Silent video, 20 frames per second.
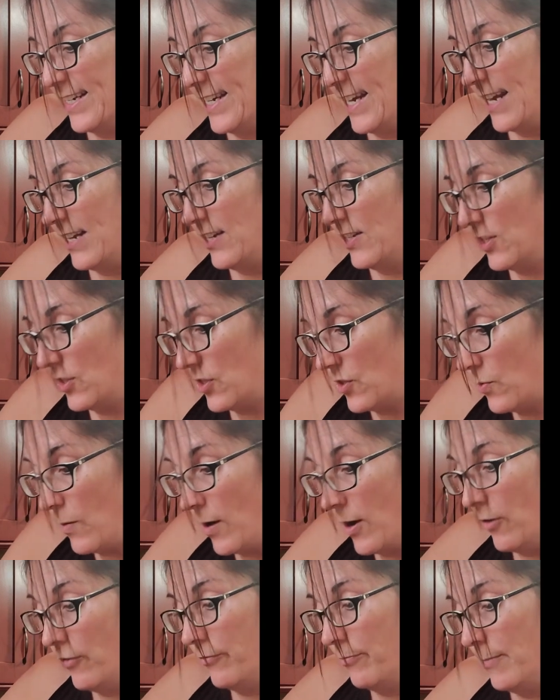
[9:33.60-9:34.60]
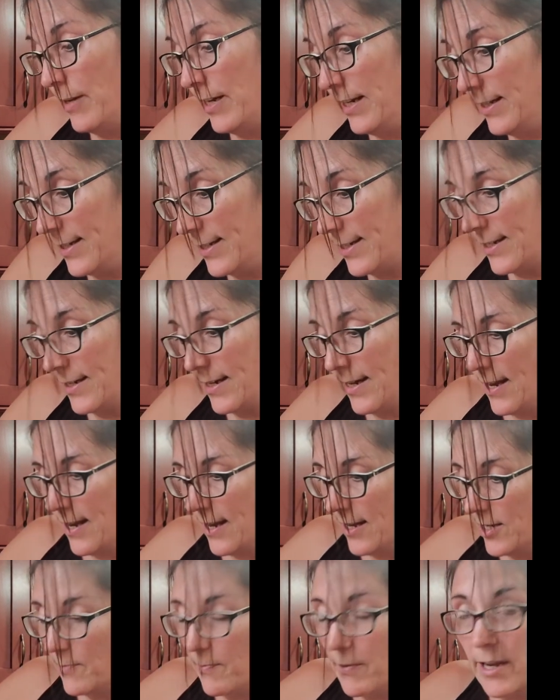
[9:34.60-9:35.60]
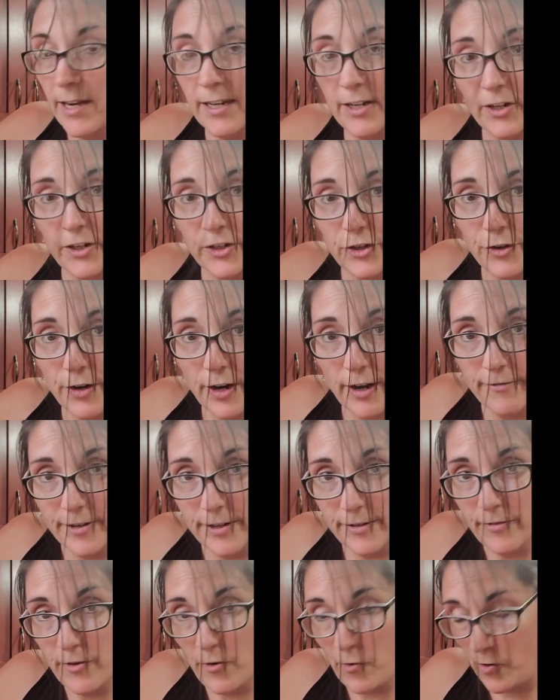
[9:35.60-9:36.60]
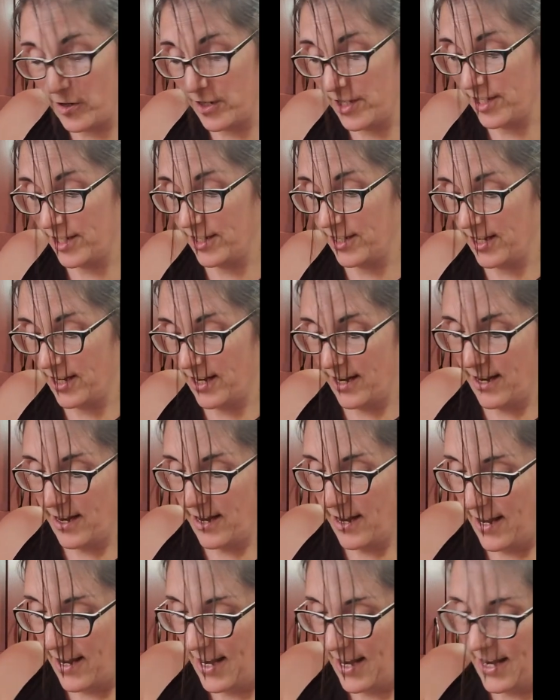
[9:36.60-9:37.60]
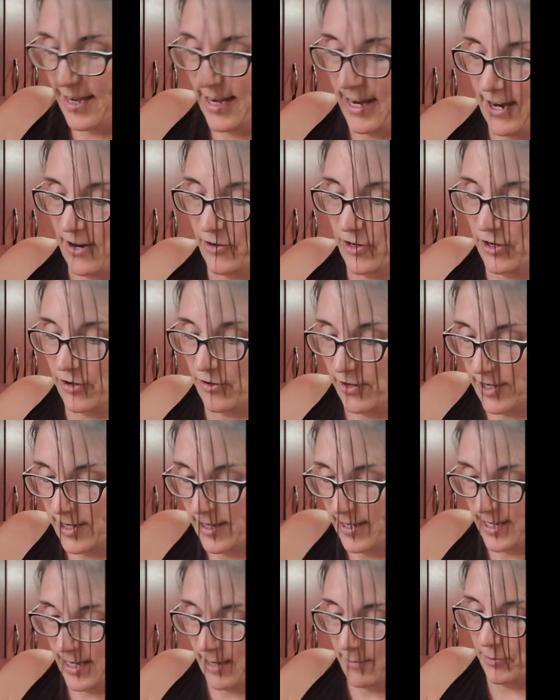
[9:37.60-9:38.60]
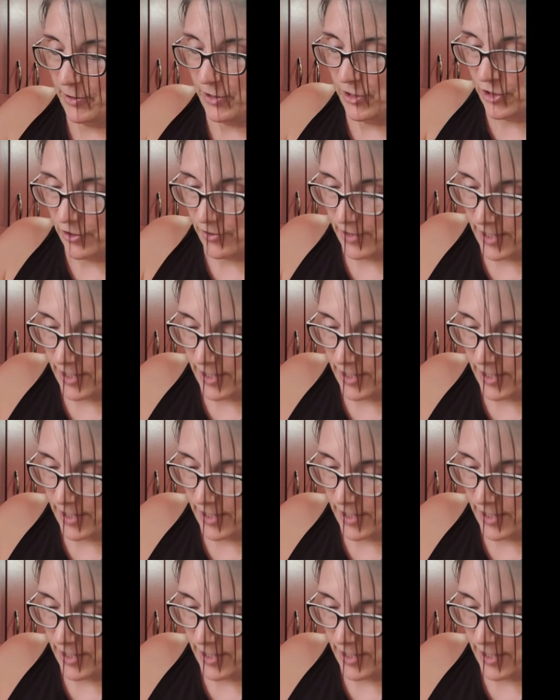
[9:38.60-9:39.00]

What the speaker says: 10 to 12 minutes, depending on your oven, of course, and how your temperature